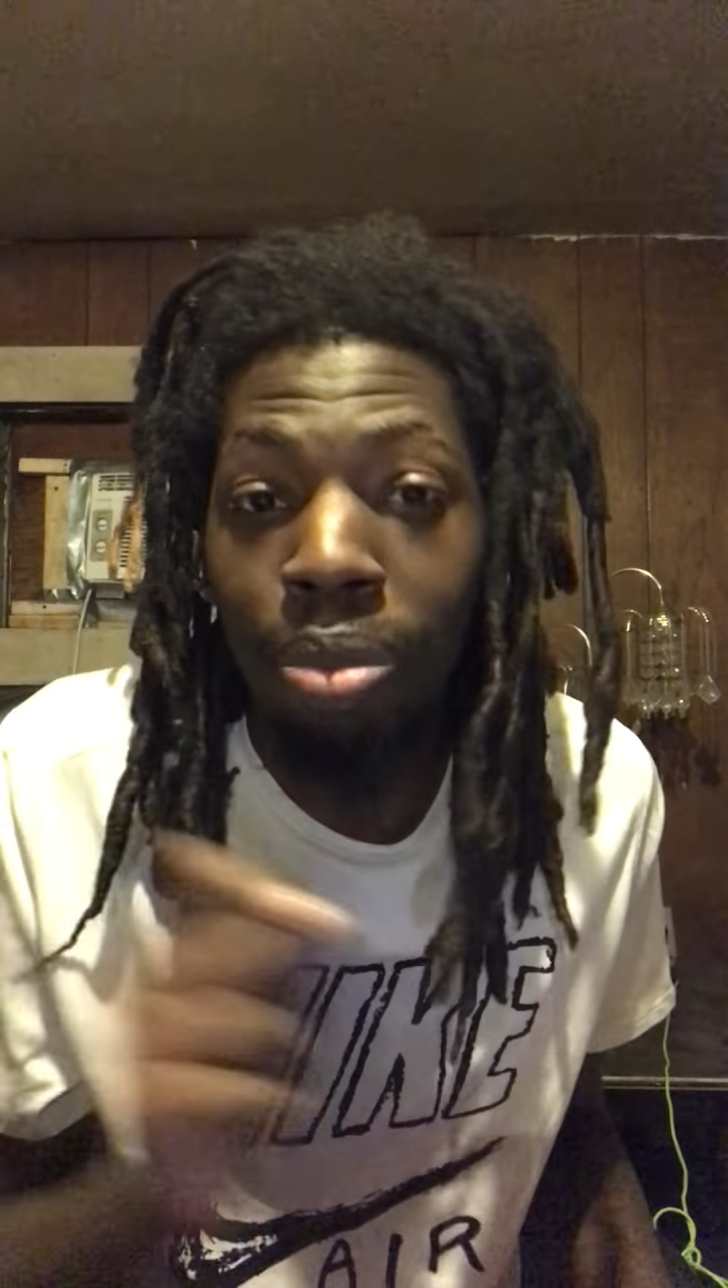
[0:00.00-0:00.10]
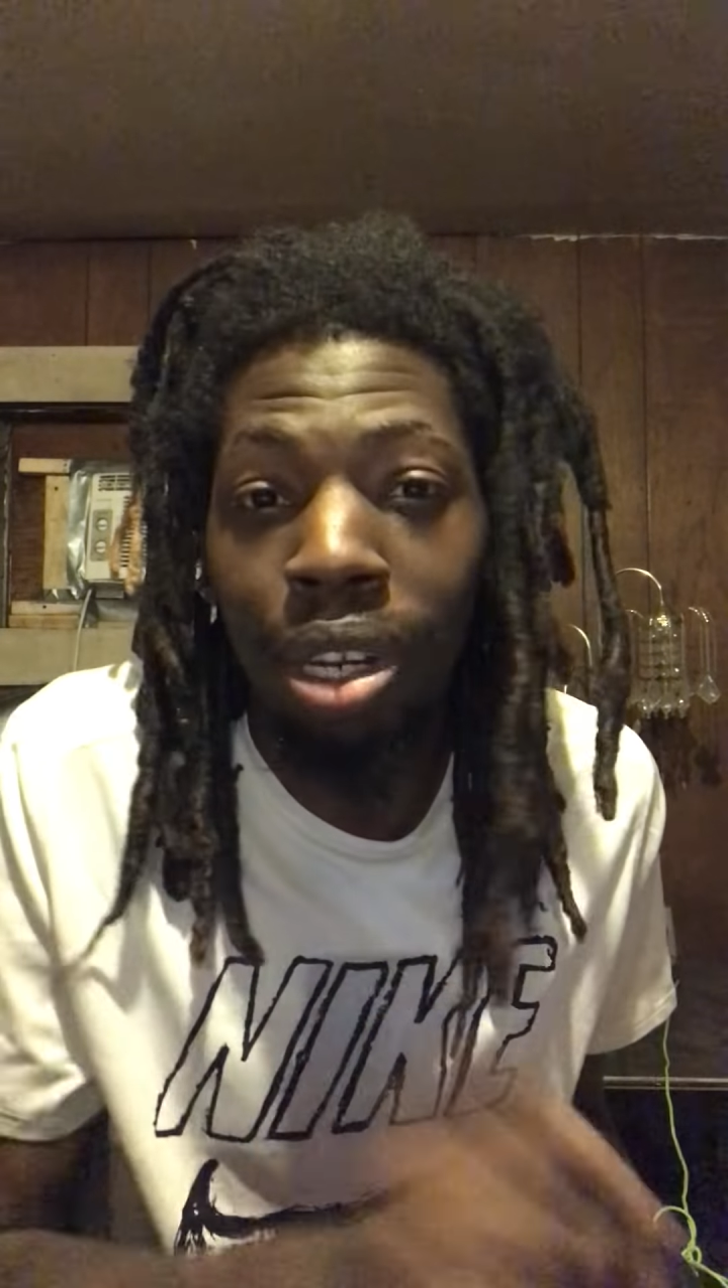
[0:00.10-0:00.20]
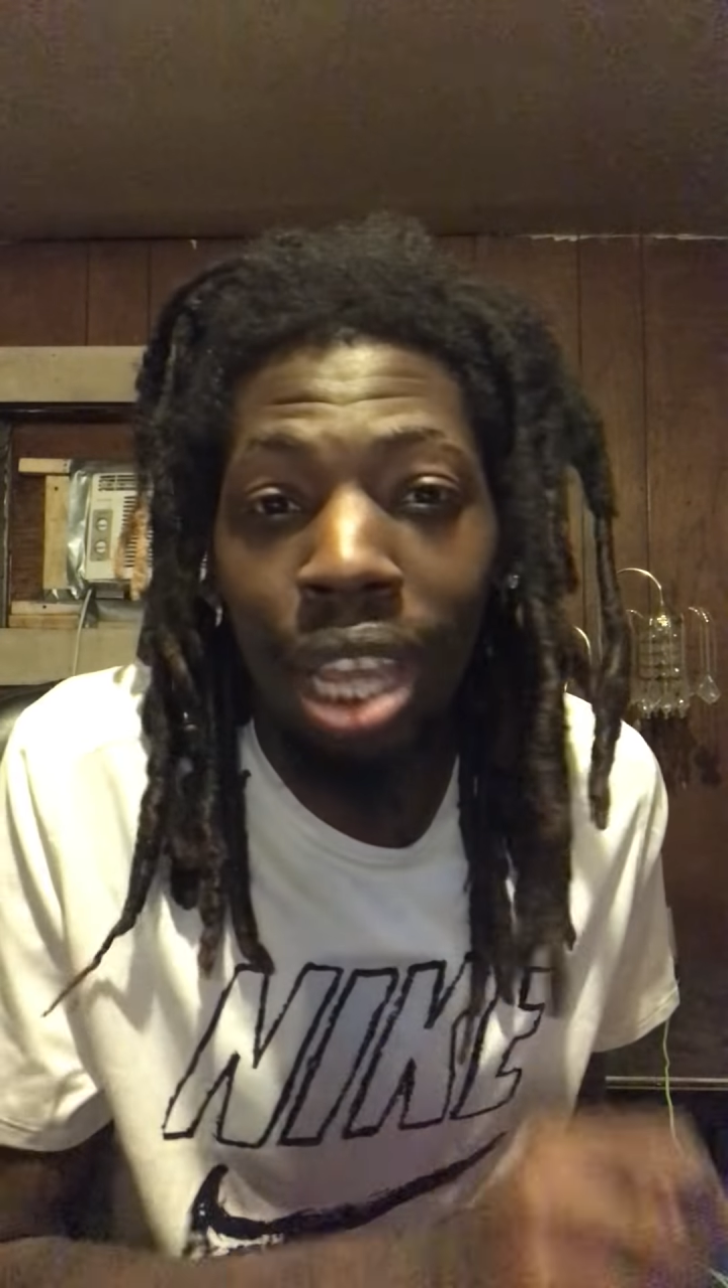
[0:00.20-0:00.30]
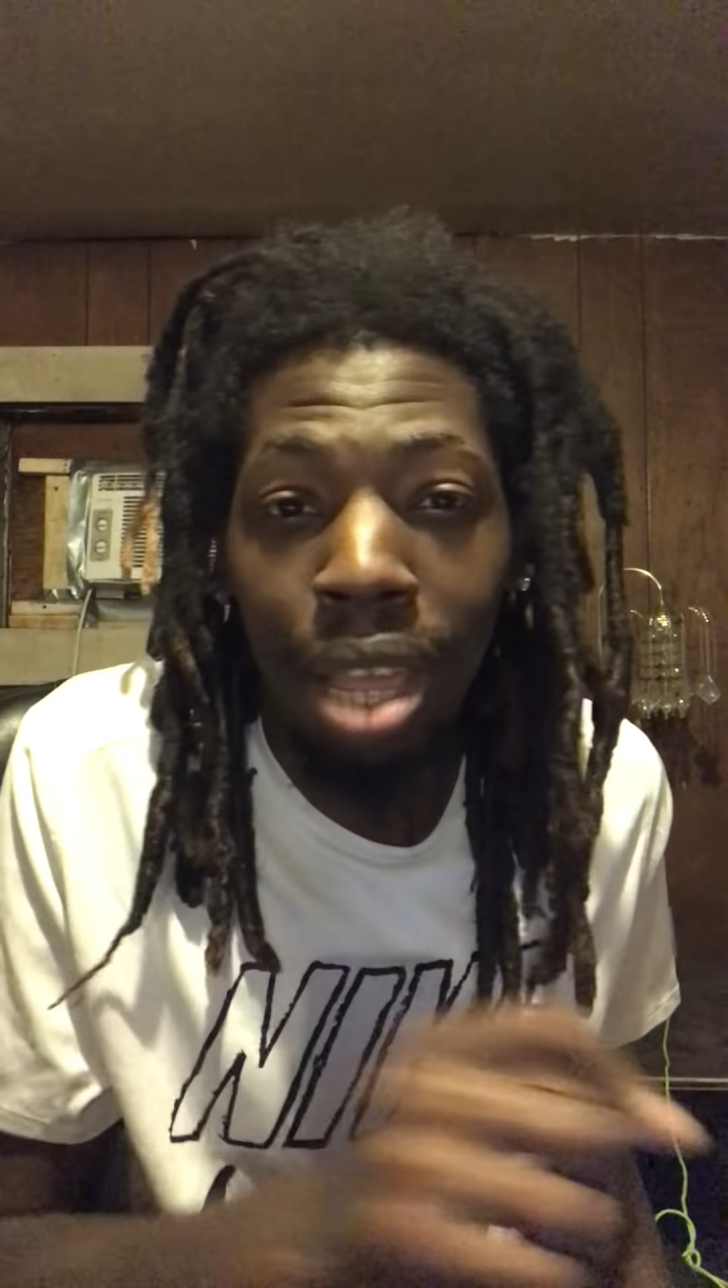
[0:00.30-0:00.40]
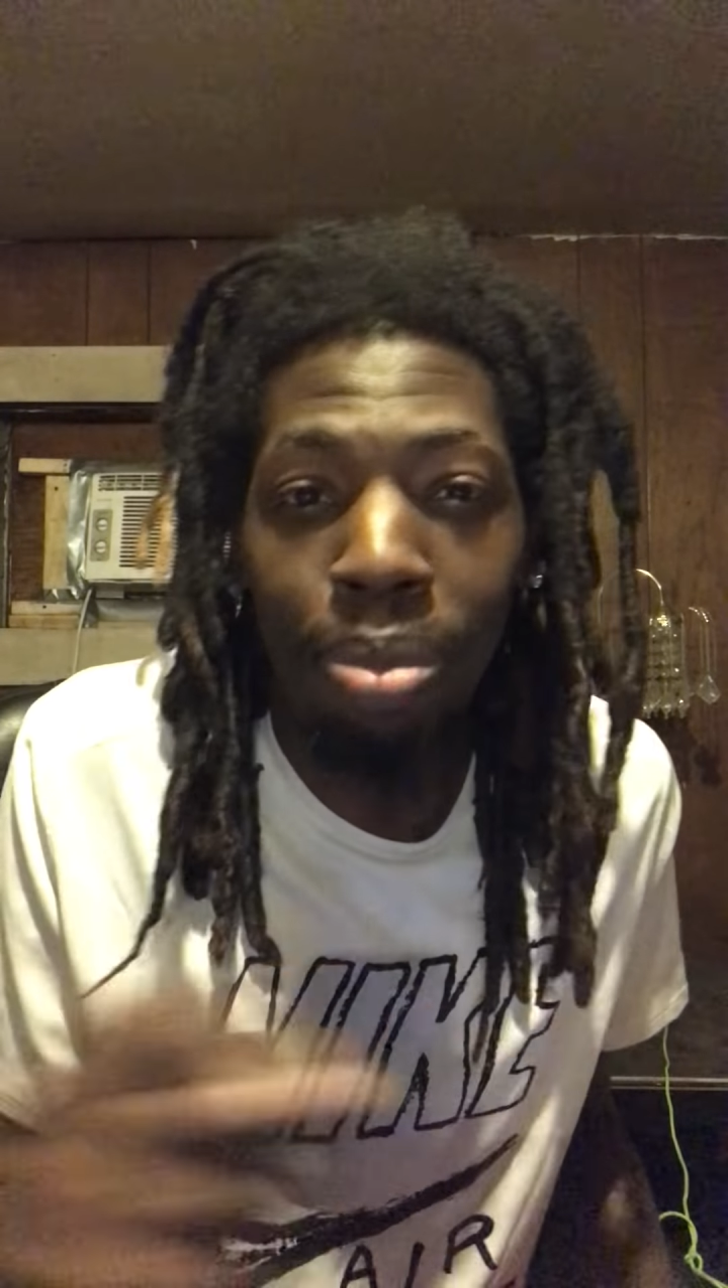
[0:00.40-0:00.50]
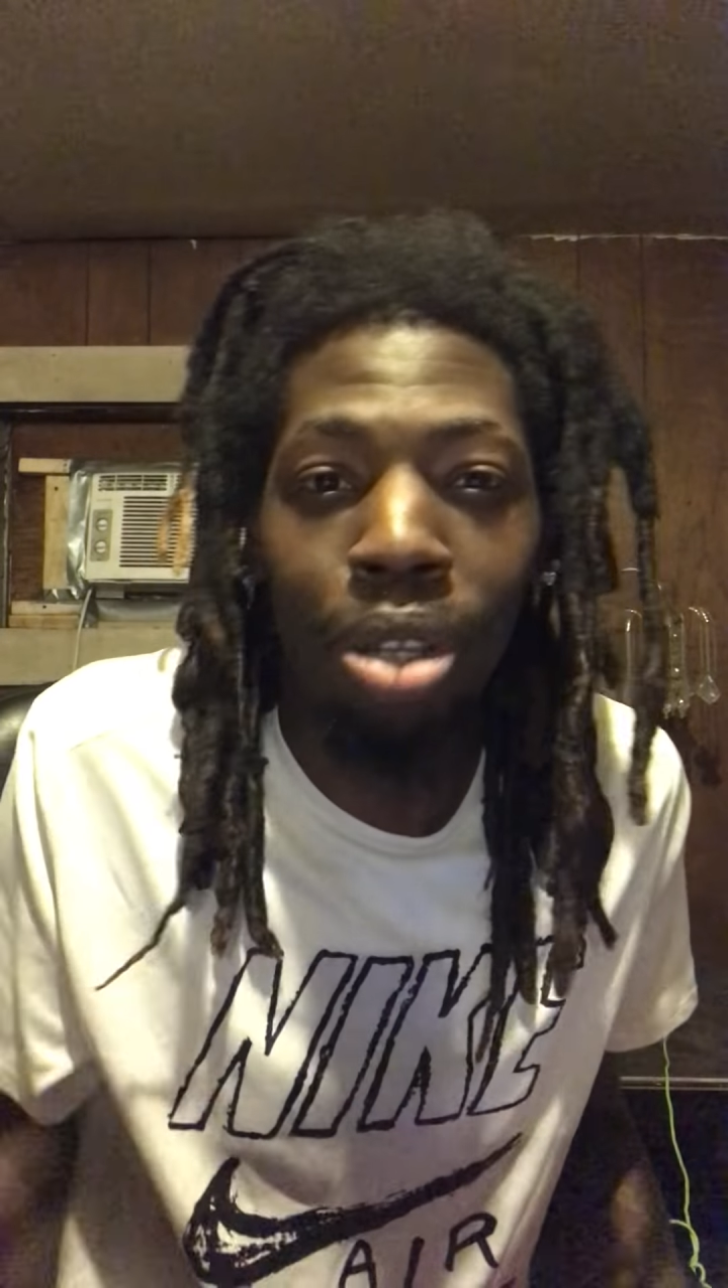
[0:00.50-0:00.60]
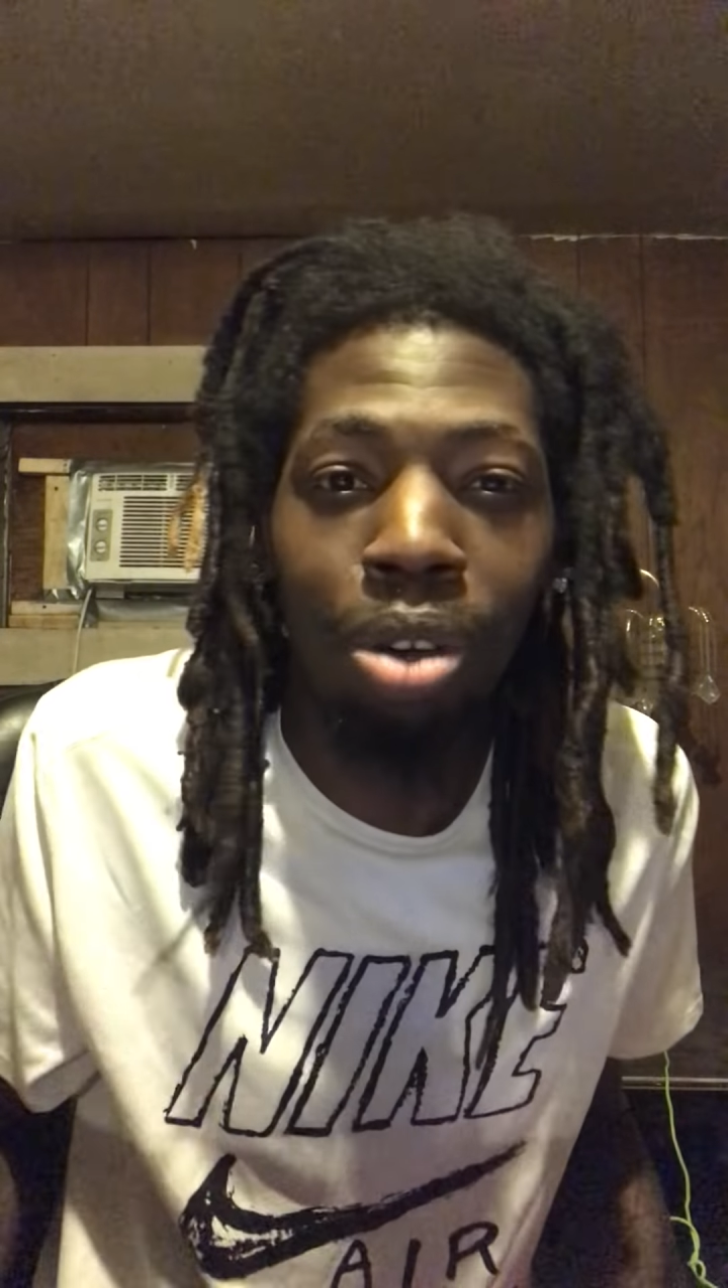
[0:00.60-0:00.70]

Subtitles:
your name and you